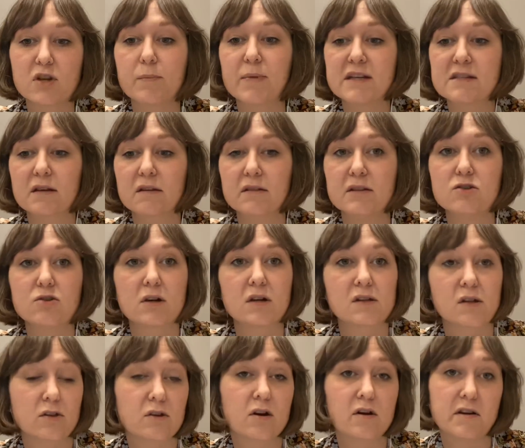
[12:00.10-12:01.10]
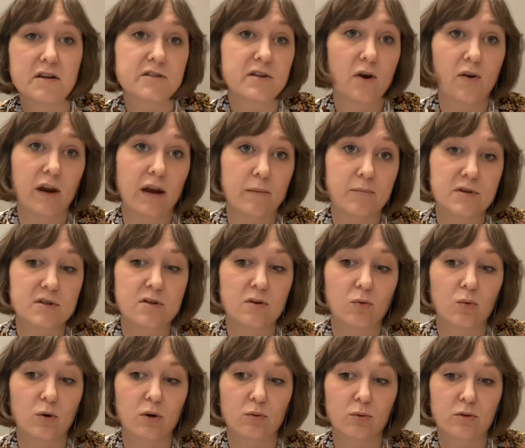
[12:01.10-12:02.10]
basically during the 30s going up until
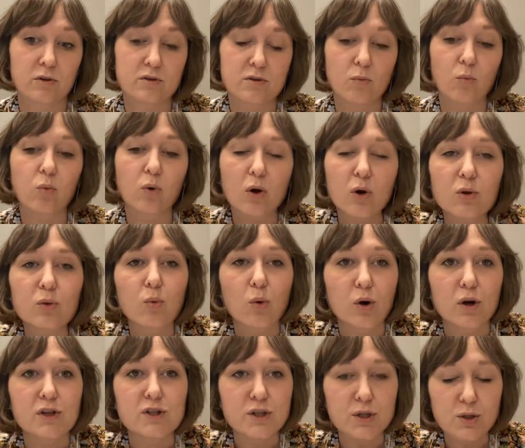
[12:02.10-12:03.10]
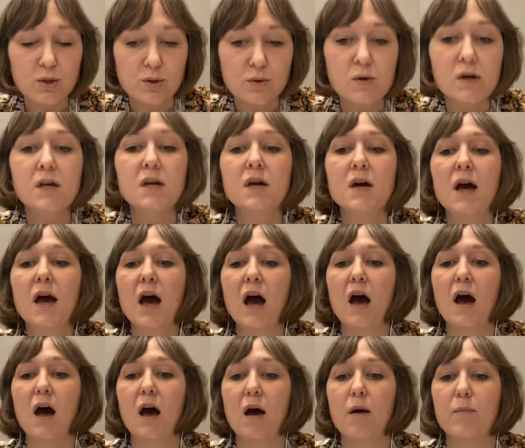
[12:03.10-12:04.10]
World War II,
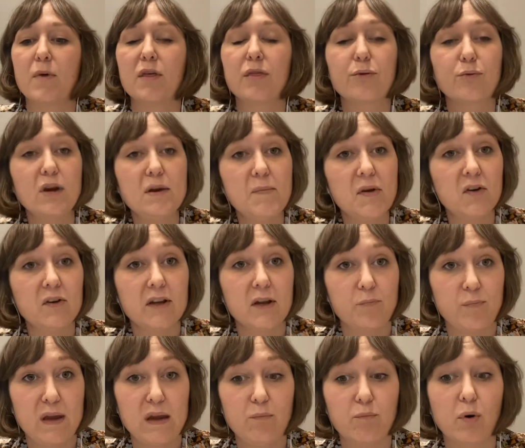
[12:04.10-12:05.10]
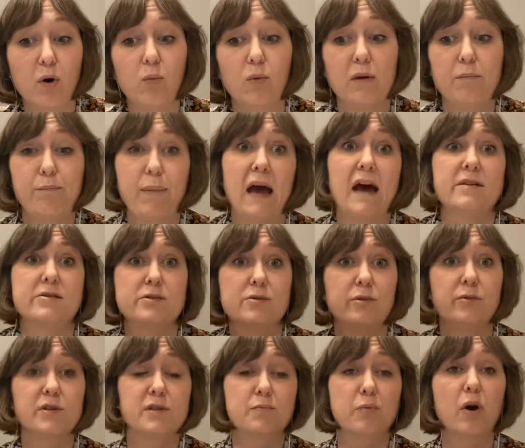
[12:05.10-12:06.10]
3 million people would pass
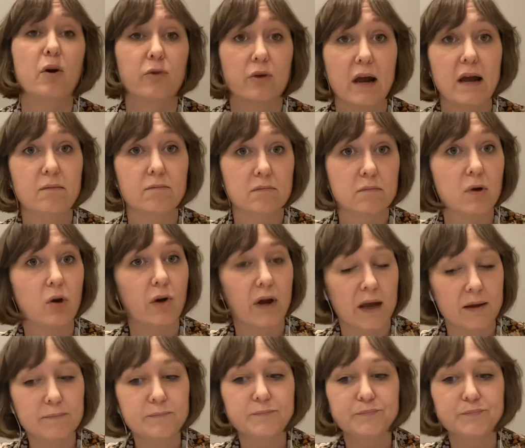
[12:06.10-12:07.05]
through this program, okay?